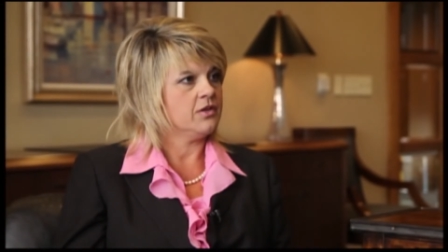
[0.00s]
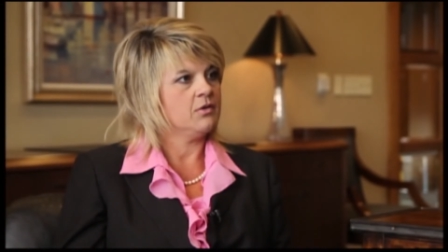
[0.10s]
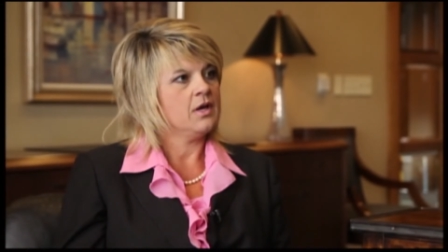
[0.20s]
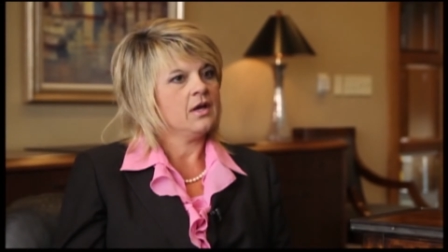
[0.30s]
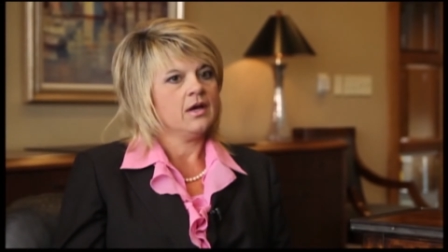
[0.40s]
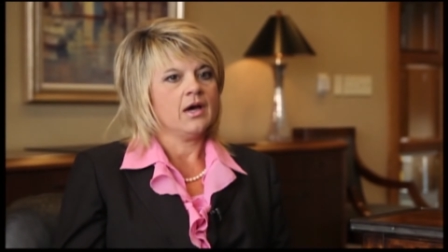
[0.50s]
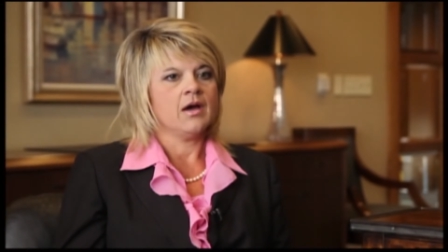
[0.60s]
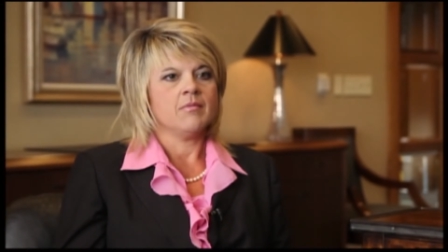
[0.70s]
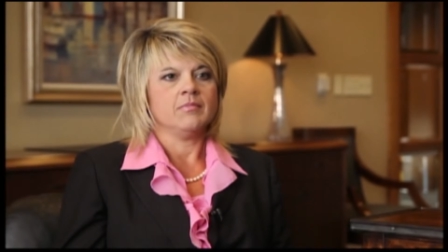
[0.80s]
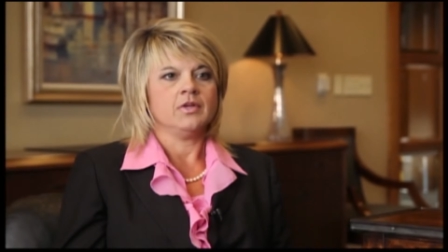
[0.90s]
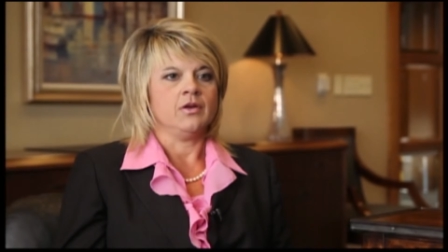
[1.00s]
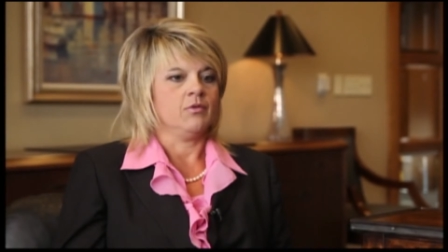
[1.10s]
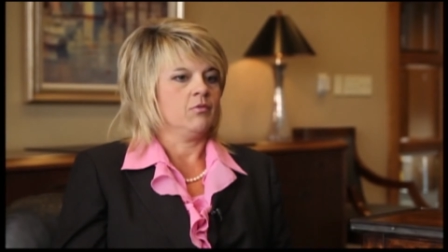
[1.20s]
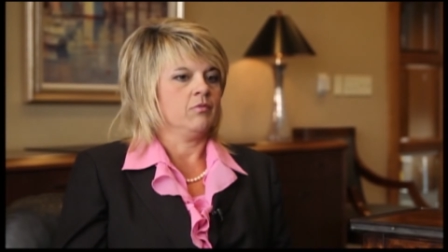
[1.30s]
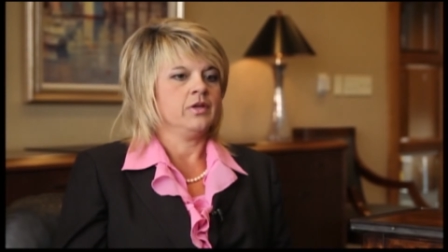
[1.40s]
So, you
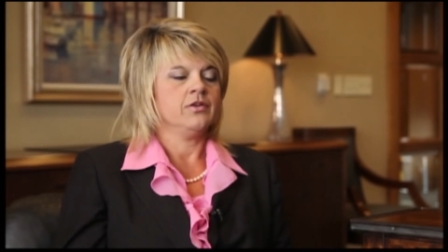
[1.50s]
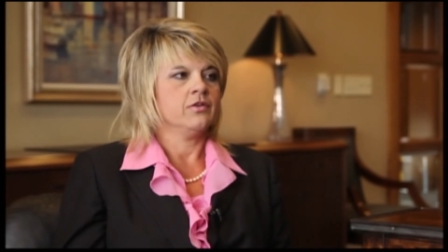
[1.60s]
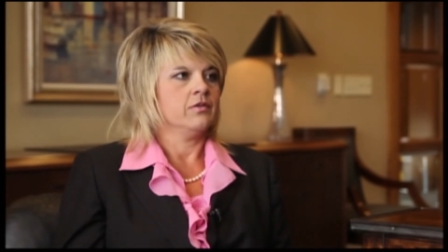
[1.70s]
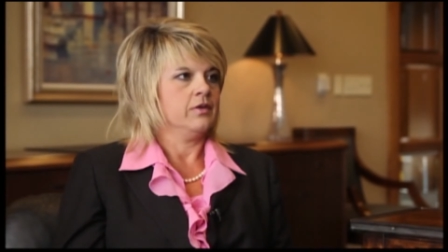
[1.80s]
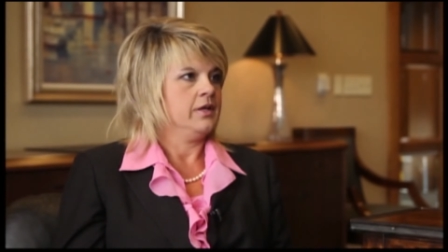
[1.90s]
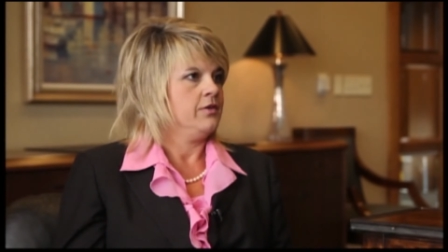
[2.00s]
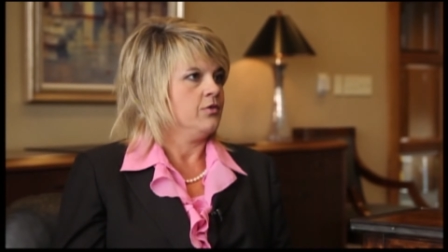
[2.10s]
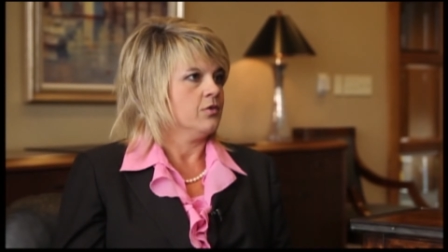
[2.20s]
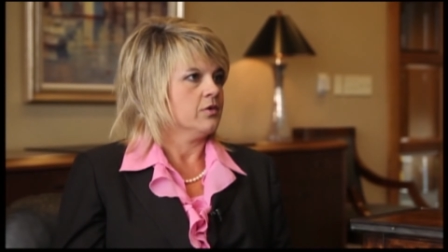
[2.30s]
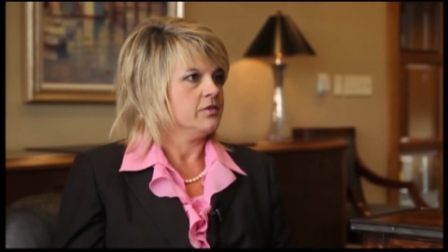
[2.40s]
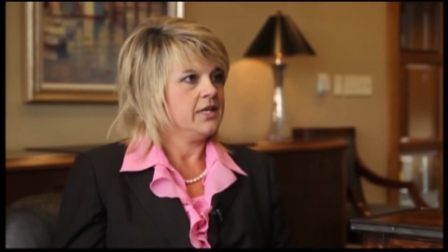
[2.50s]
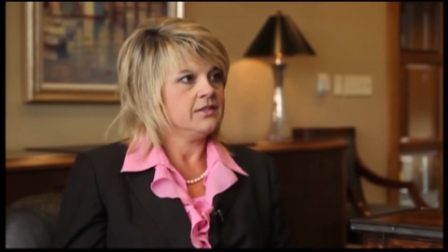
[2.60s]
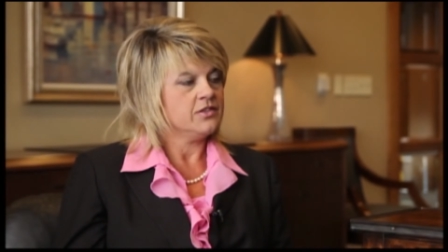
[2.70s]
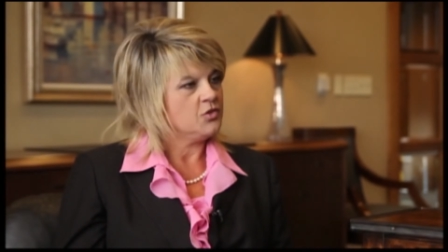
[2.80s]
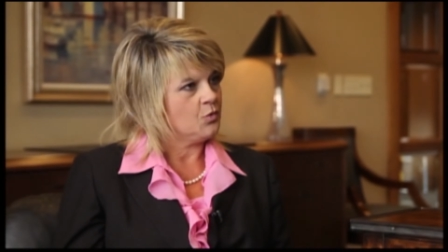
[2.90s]
know, when you're in your
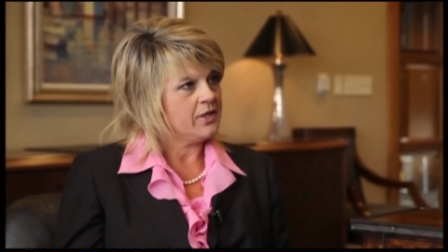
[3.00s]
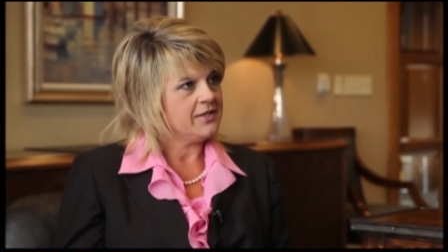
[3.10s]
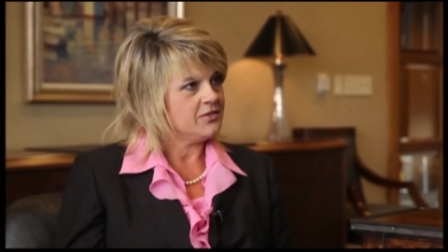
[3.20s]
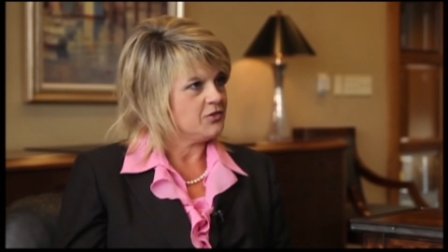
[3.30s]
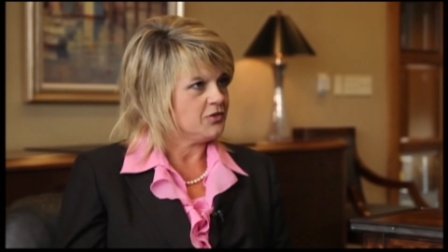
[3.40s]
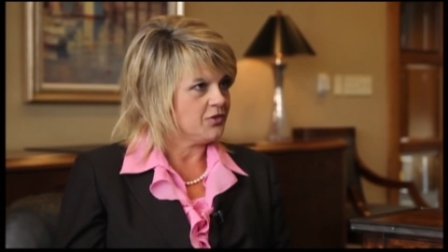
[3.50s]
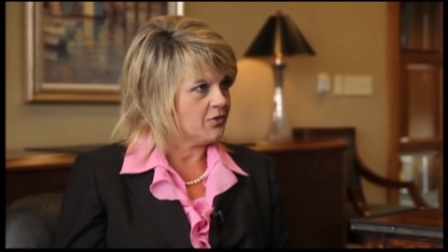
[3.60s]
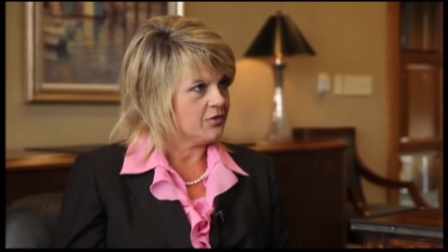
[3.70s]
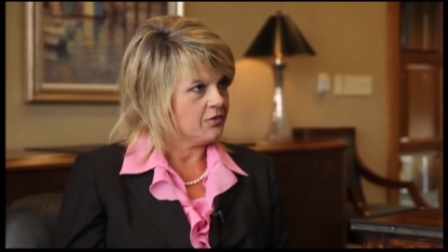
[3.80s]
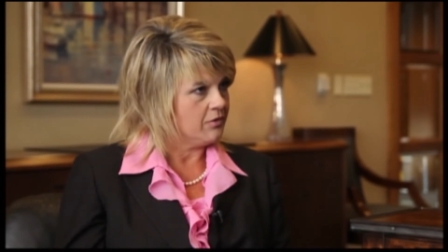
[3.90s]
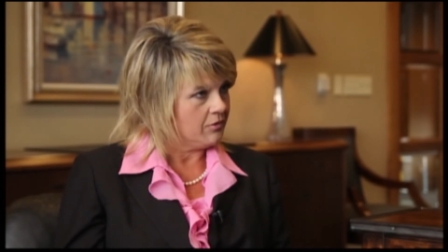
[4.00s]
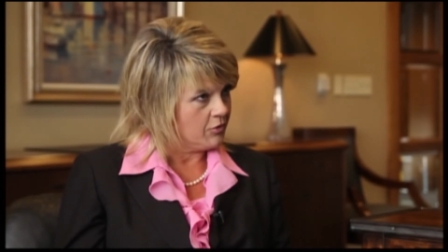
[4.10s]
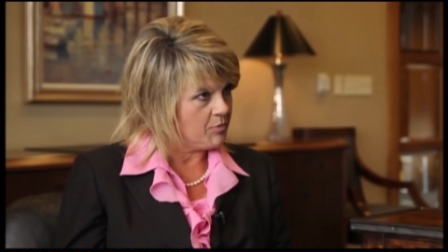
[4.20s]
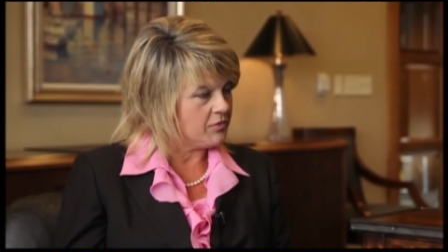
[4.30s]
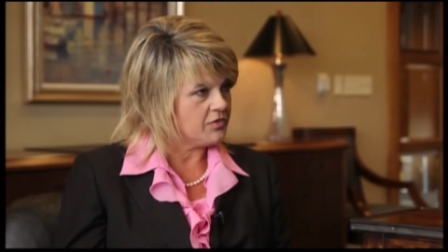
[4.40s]
teens and 20s, there's a certain
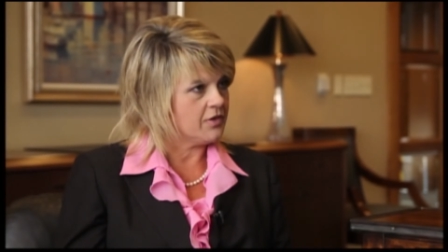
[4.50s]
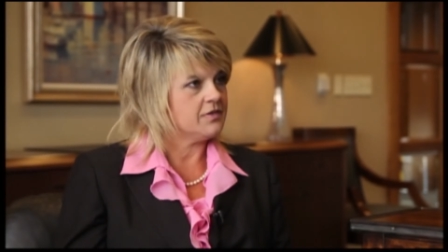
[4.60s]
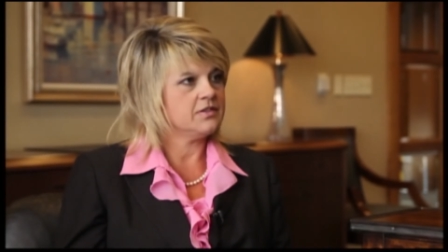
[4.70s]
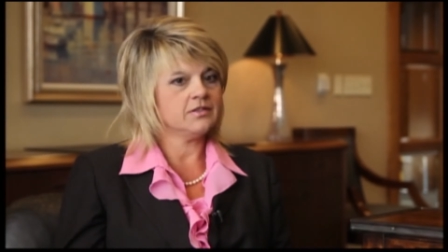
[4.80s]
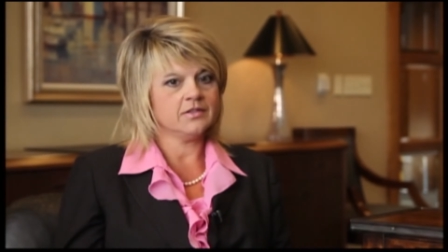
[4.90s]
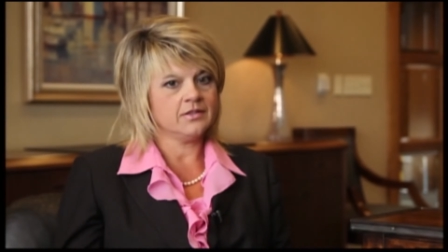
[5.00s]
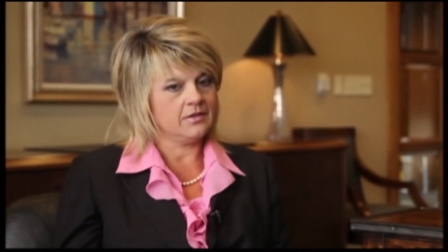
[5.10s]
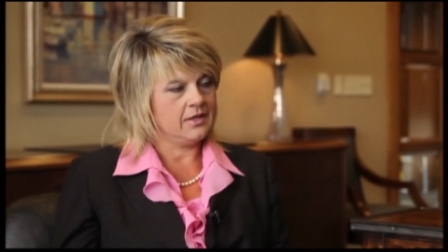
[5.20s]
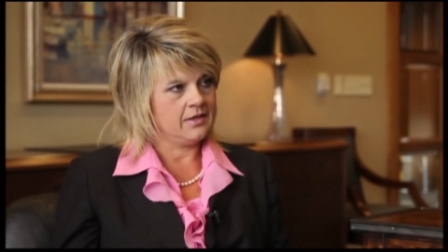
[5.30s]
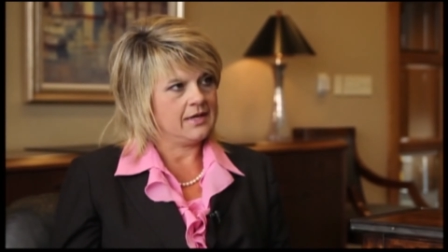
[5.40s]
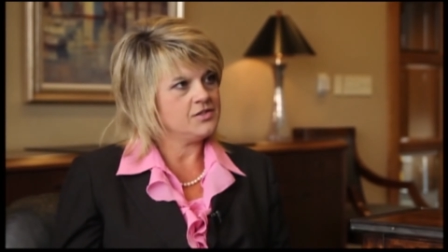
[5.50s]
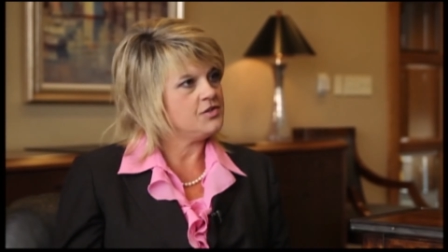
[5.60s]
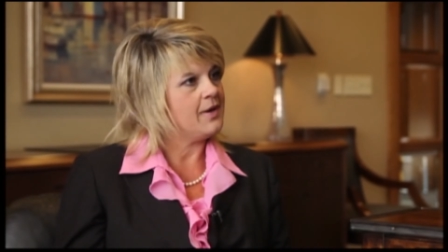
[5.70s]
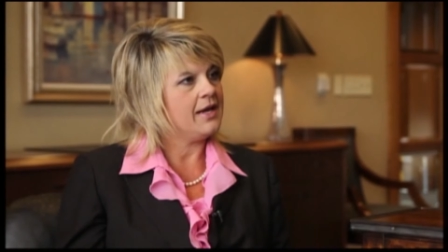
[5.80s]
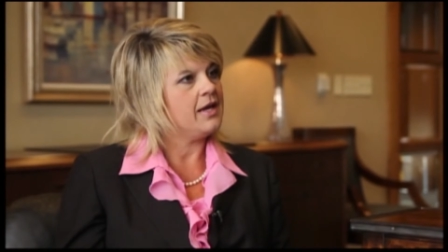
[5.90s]
group of services, and
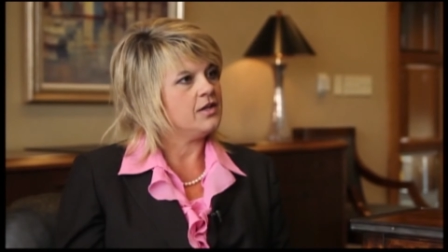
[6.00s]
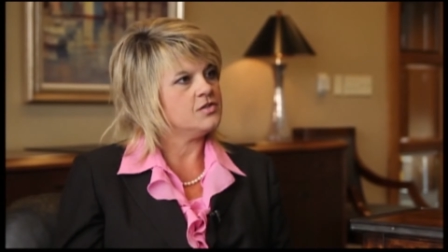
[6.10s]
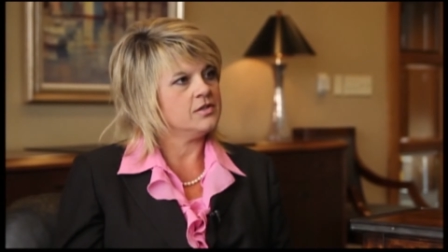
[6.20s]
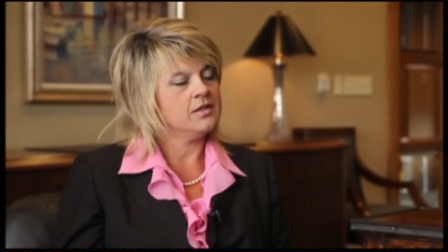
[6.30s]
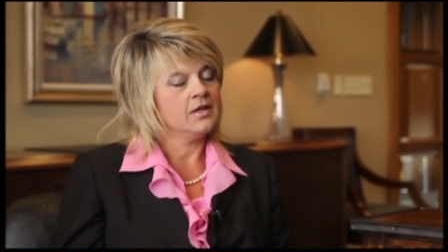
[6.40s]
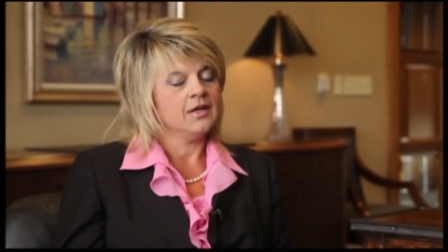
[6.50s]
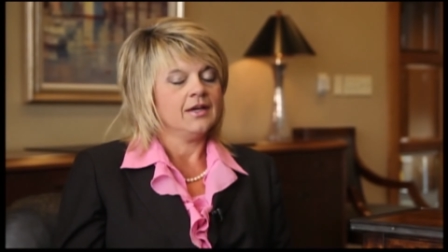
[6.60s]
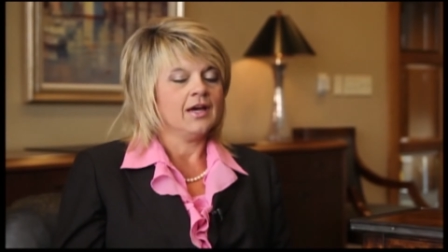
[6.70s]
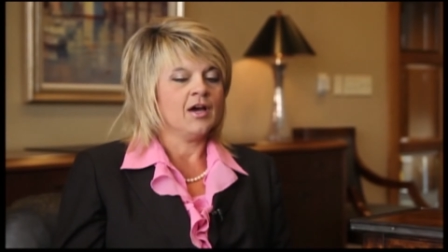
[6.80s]
as you age. And,